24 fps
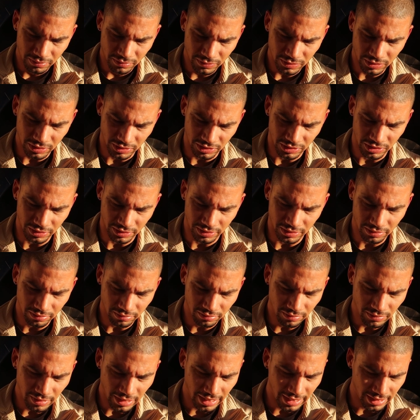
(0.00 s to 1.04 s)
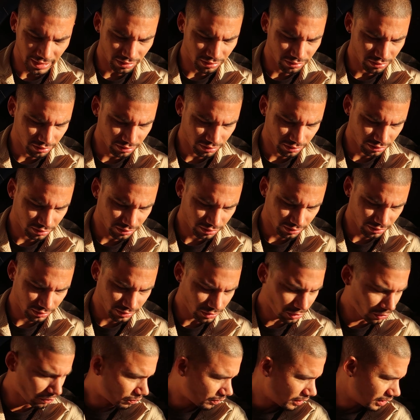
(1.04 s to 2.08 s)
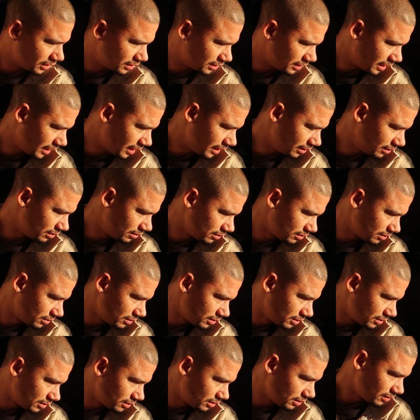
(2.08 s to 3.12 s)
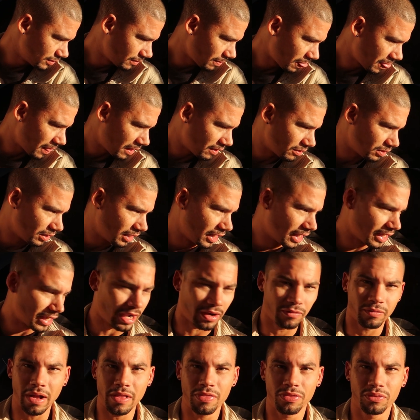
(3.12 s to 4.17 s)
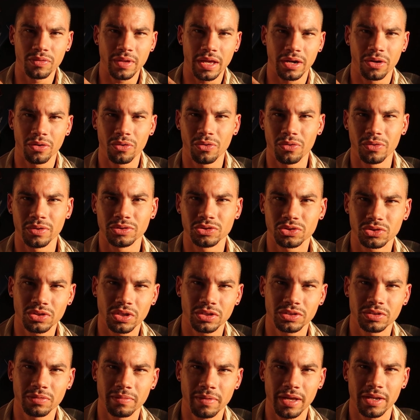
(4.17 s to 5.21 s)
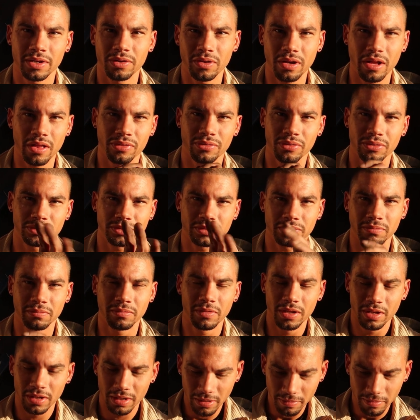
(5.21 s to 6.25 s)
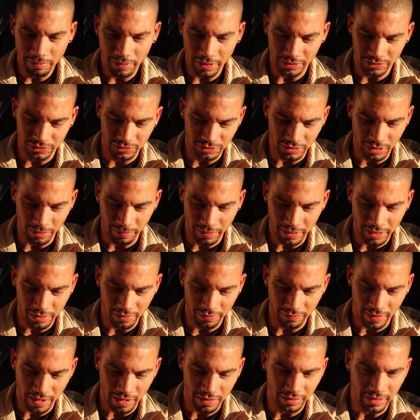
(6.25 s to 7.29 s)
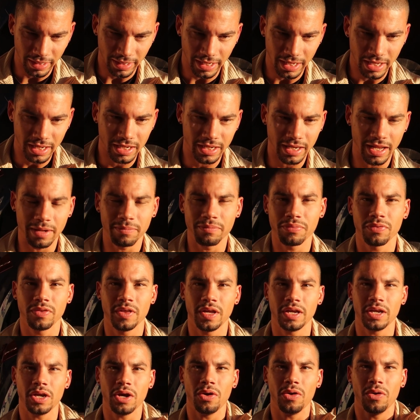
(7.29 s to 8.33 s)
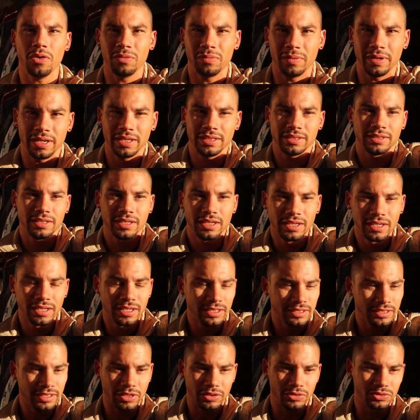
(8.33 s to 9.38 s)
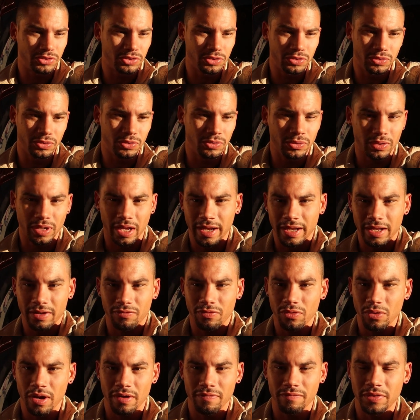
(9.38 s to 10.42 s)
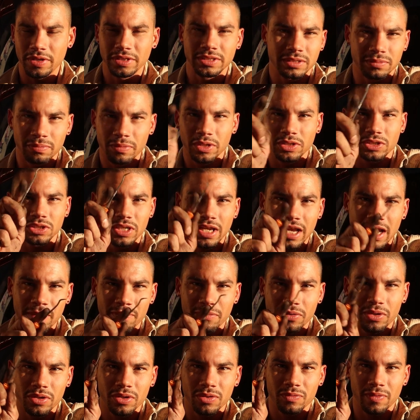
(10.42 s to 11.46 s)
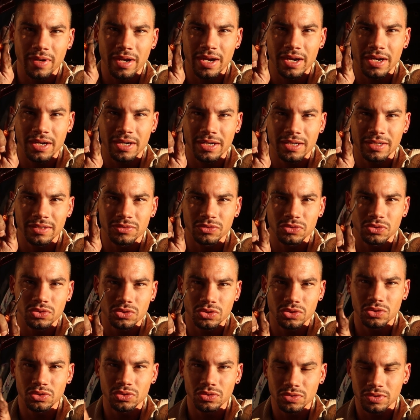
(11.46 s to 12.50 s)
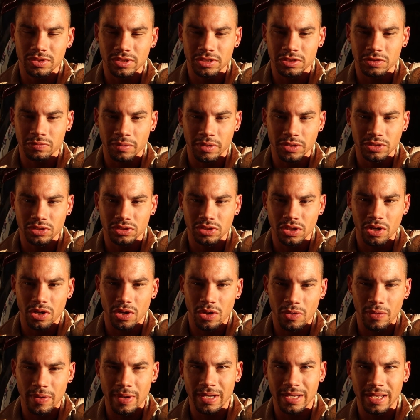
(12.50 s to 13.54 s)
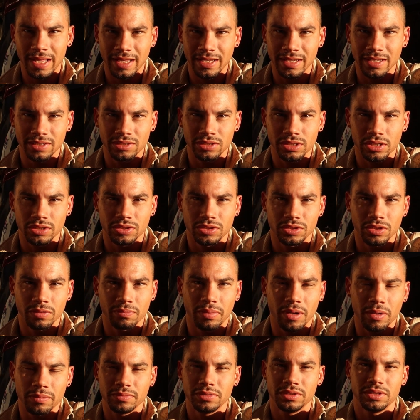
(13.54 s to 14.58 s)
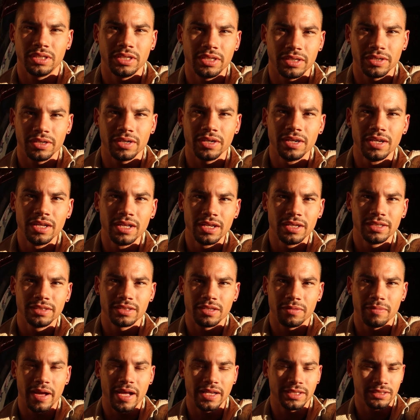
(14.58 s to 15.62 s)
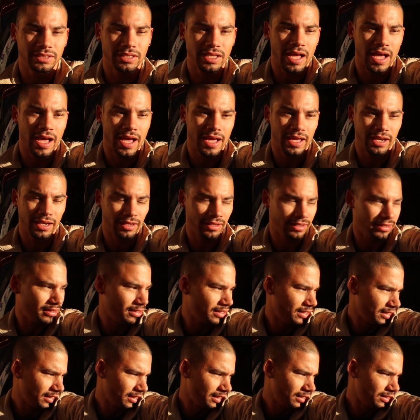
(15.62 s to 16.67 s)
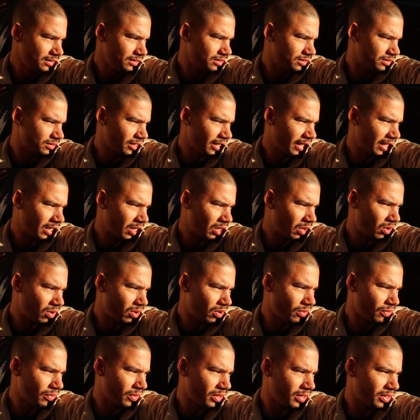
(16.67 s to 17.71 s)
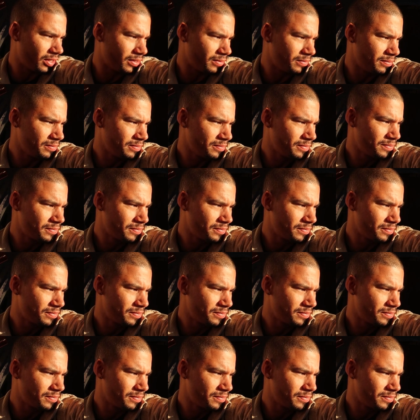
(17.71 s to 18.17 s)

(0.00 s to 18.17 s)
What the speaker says: which is just neat. This whole thing's neat. Like, I read through that whole instruction manual. I'll throw some pictures up here of how, like, in-depth they go, but it tells you, like, if you have this much camber in the rear, you should use this much toe, and then adjust your bump steer to match that, and just, like, all the